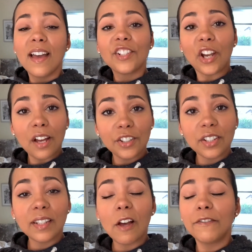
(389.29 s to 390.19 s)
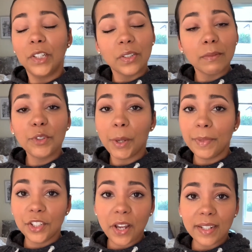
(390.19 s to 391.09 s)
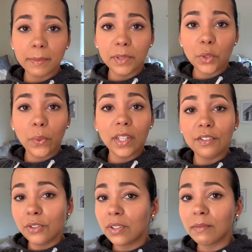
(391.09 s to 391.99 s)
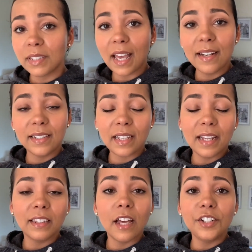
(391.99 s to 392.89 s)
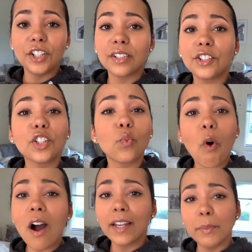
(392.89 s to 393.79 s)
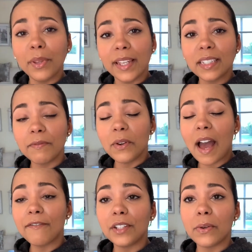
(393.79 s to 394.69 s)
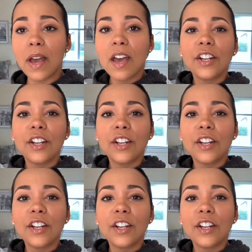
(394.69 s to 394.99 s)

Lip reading: Challenge yourself, do some jumping jacks in between, do some side-to-side lunges, just walk in place if you have to.